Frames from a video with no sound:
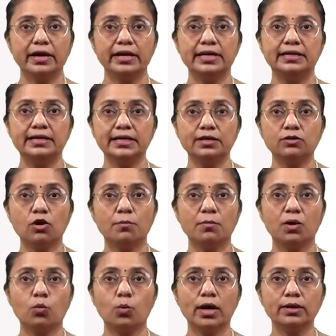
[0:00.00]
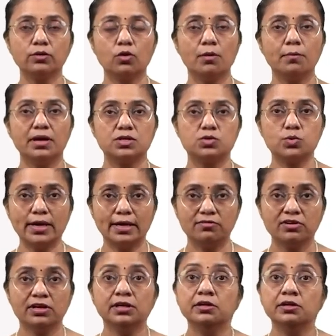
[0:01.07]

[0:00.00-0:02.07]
18, 1, 12,